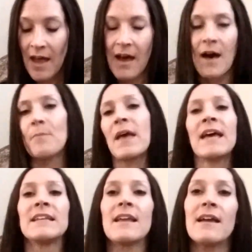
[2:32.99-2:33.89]

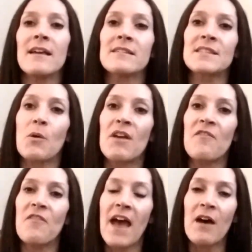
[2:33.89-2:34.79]
And so I
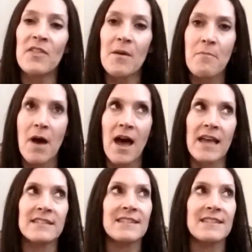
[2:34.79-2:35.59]
found that my